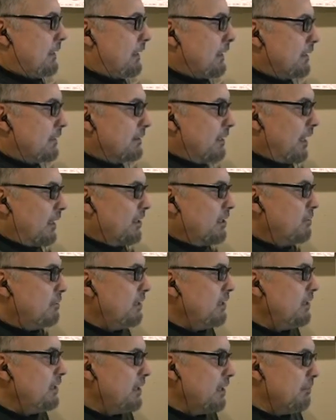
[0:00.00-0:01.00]

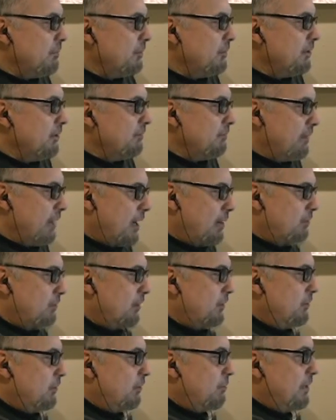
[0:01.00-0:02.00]
Undocumented immigrant
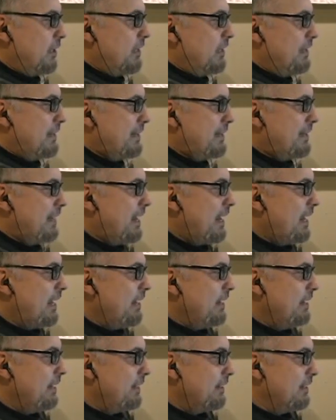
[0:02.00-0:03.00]
families are being
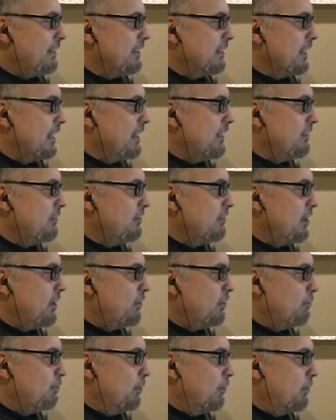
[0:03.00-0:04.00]
detained at the United
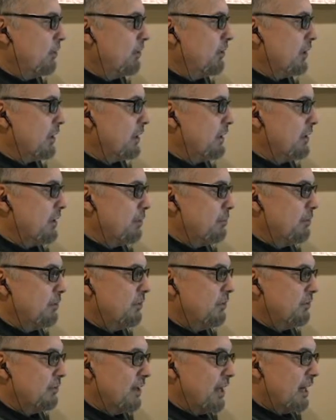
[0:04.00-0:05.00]
States border in
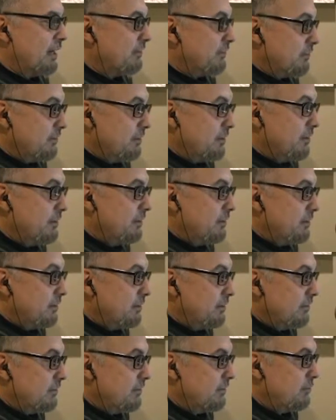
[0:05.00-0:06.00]
numbers not seen
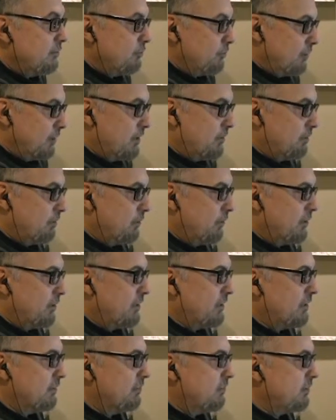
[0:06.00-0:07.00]
since
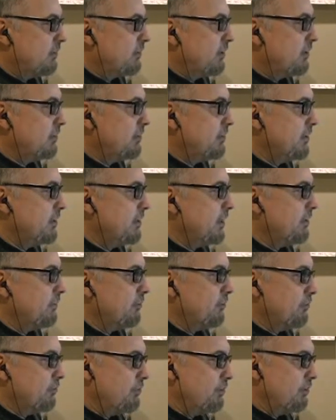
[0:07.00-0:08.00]
2014, suggesting that
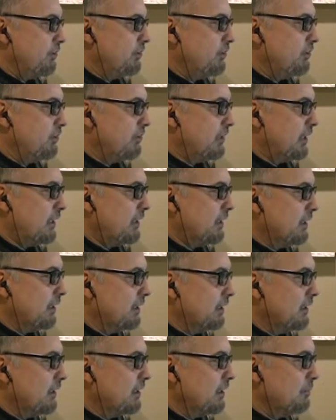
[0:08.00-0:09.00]
the surge in
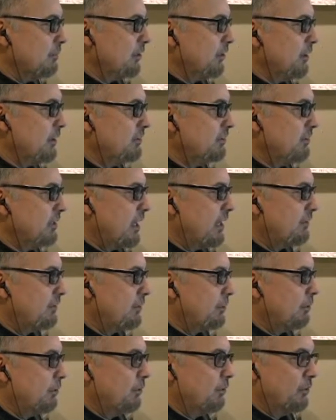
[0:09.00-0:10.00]
illegal immigration that
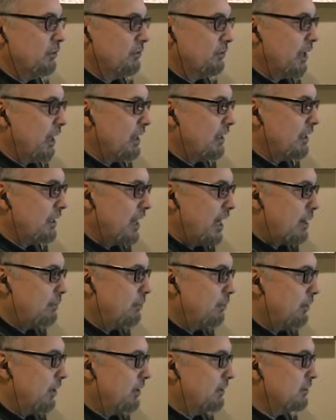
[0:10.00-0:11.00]
summer was not an
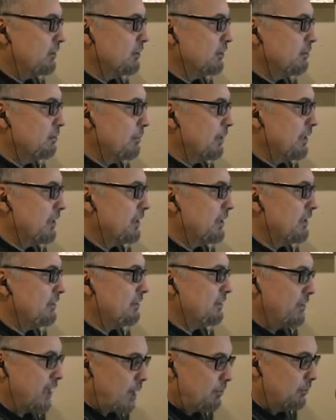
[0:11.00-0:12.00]
aberration, but the
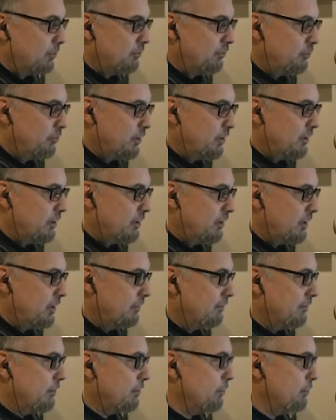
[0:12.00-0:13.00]
establishment
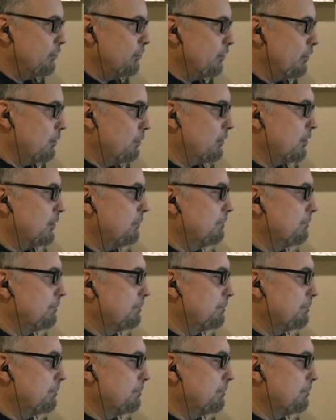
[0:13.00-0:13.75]
of a new normal.